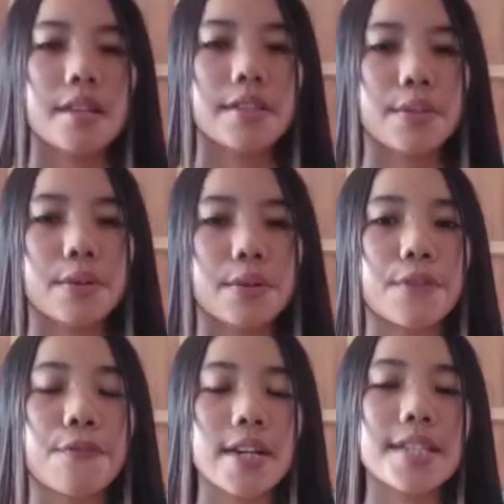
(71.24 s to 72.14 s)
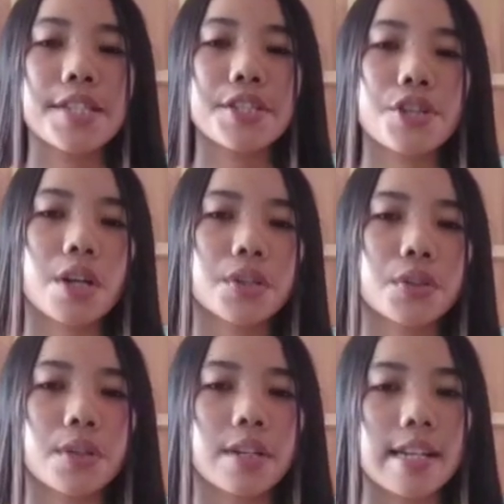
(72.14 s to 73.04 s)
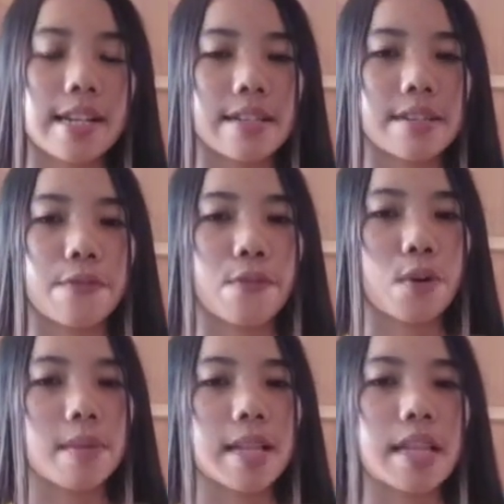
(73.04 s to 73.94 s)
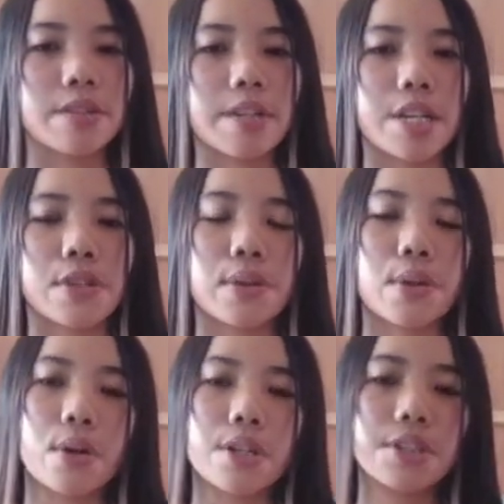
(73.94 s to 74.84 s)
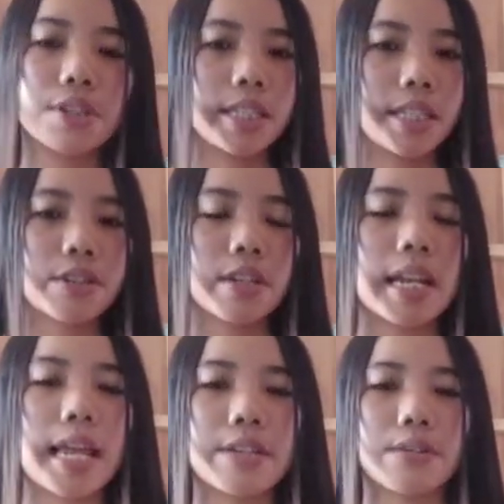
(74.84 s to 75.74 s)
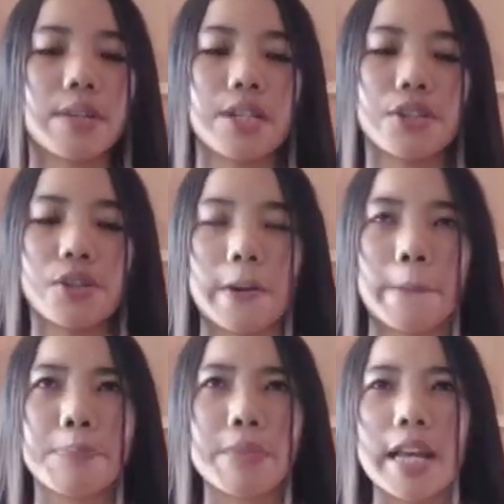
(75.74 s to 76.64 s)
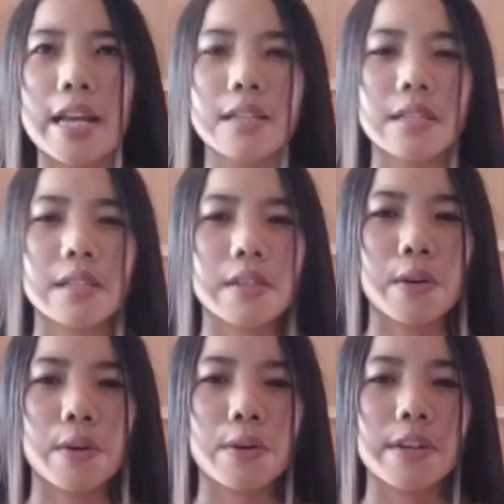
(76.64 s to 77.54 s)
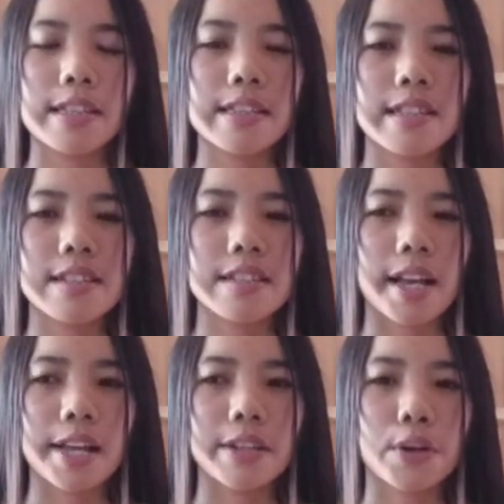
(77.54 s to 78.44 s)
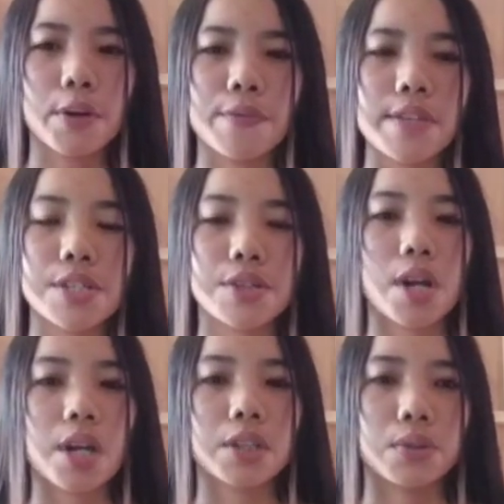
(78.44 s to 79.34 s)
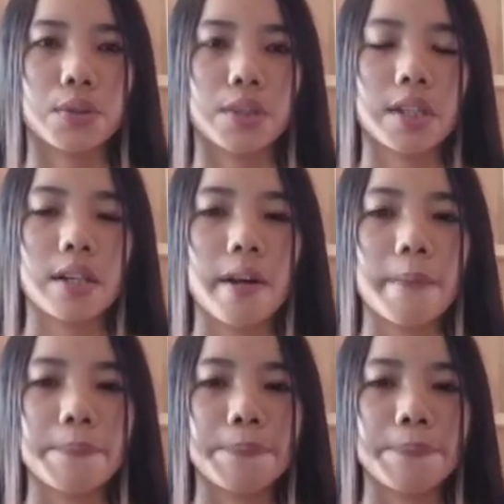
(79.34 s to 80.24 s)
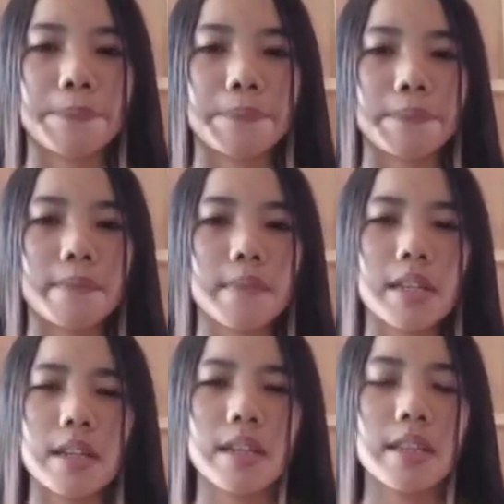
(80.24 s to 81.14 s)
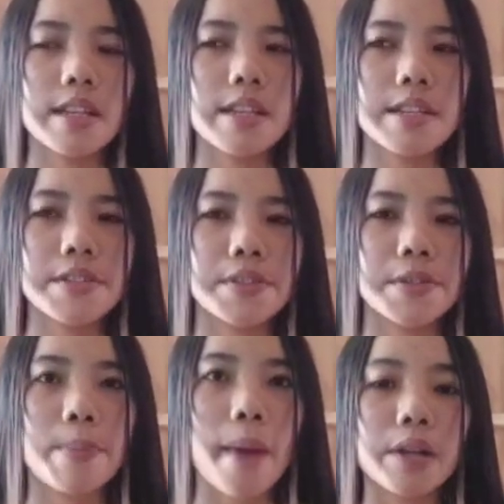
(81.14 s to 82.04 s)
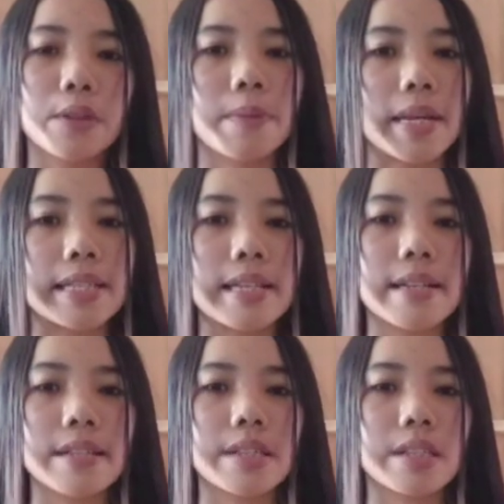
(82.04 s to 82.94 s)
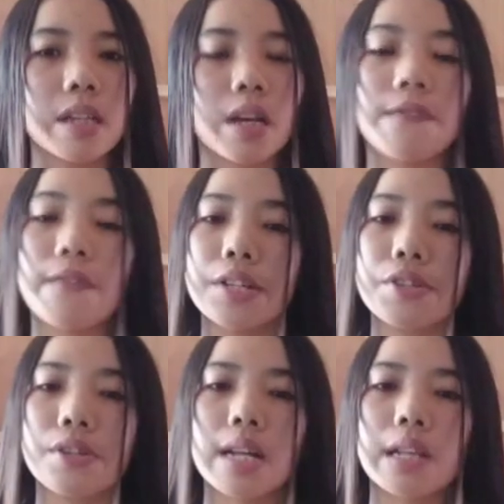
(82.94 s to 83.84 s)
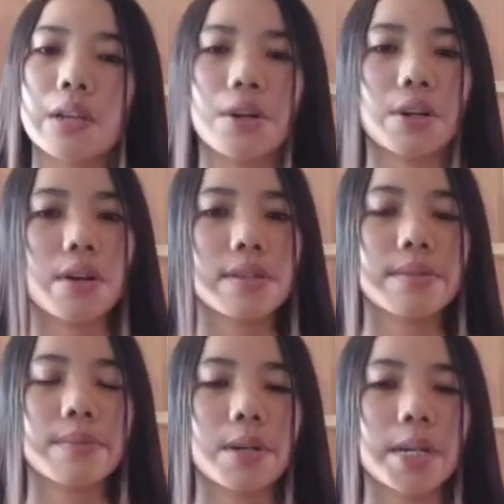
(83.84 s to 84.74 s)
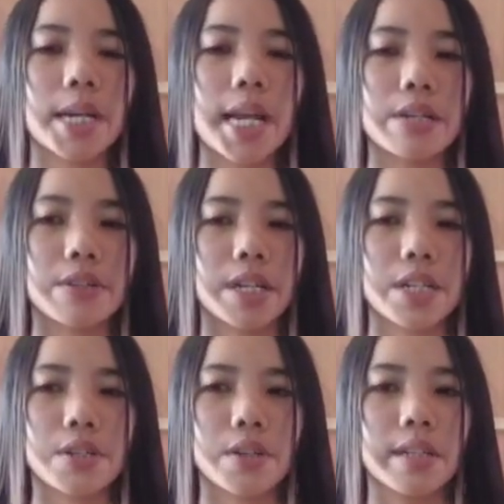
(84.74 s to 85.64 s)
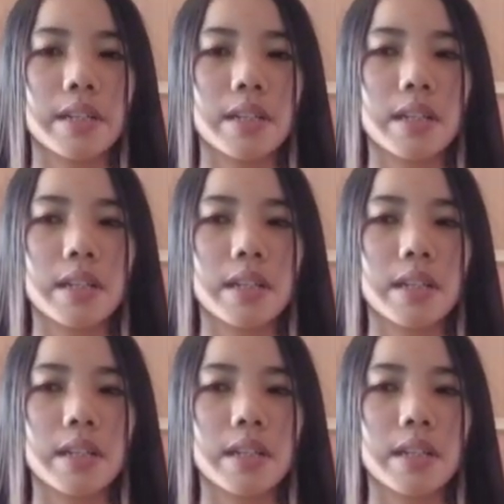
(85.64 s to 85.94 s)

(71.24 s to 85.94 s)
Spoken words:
So the first structure is the formal education or traditional education. So in this kind of structure, it is the back to basics, conventional or customary education.